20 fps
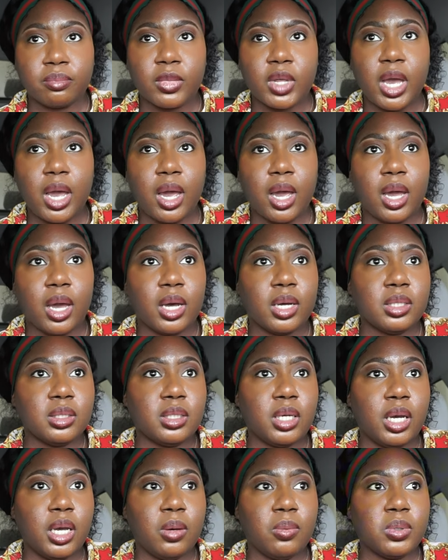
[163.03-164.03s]
and
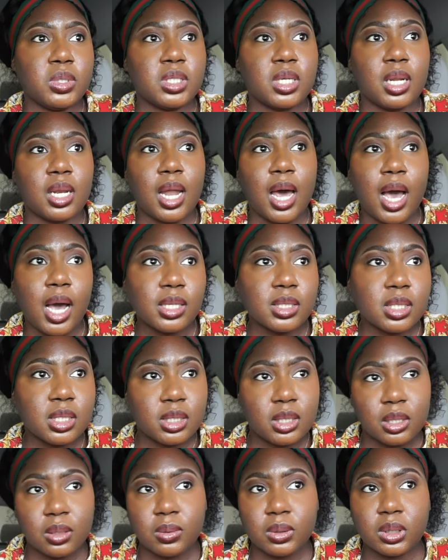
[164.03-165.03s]
it was a lot to
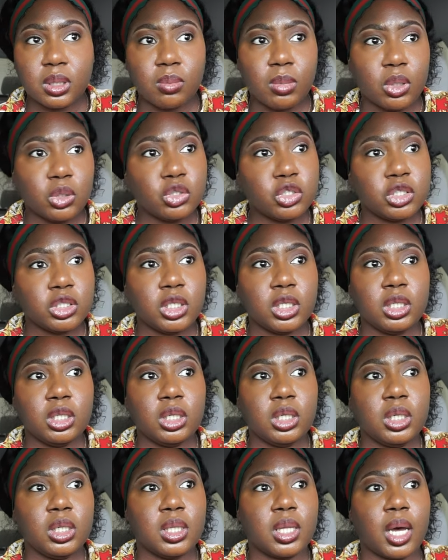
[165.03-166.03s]
deal with
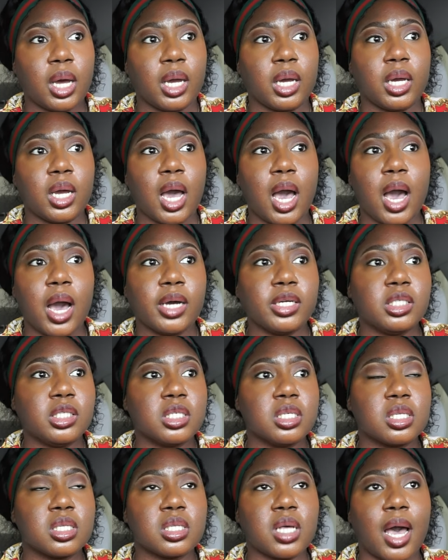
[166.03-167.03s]
emotionally like i
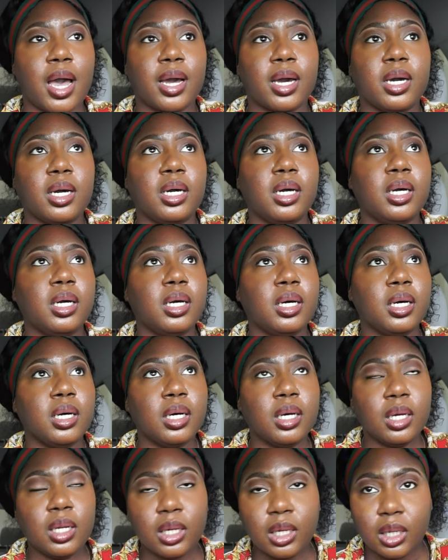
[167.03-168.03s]
just i
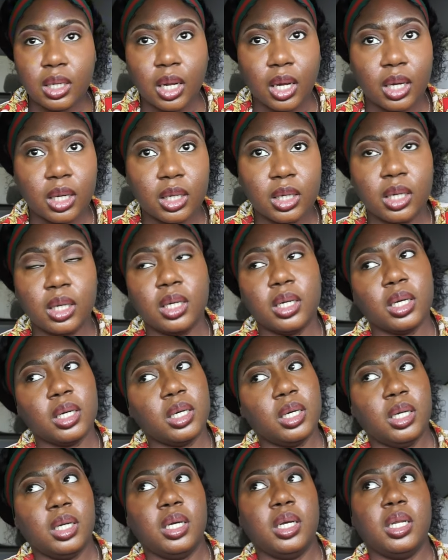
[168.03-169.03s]
couldn't i couldn't i
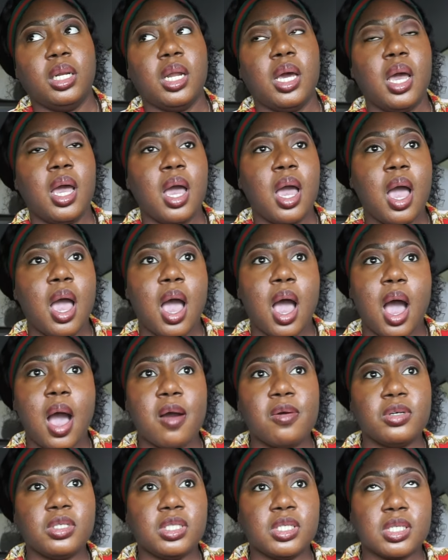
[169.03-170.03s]
couldn't
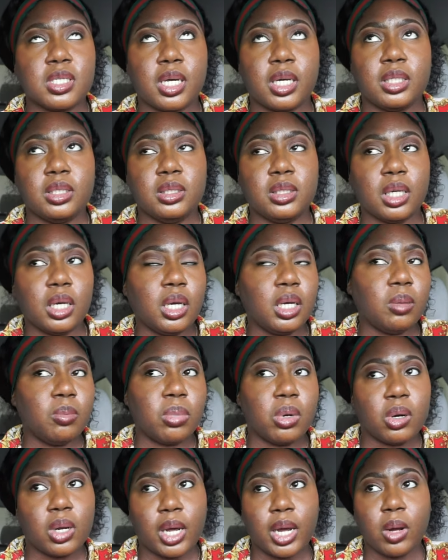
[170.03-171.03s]
i was just like dang
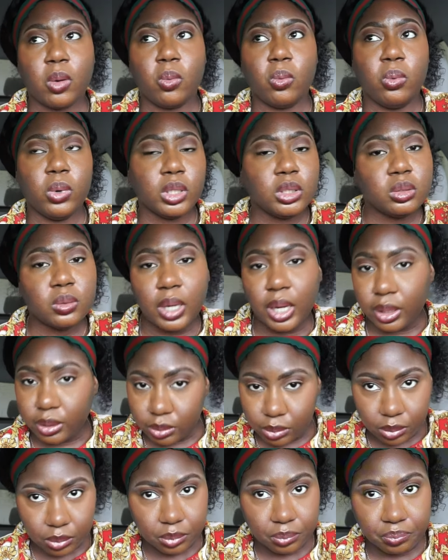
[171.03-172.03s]
bro like what do i
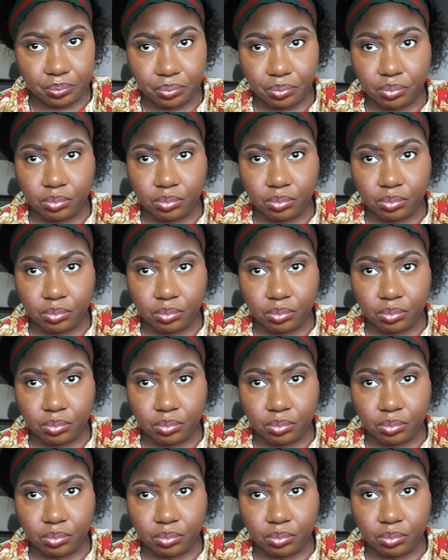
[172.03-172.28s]
do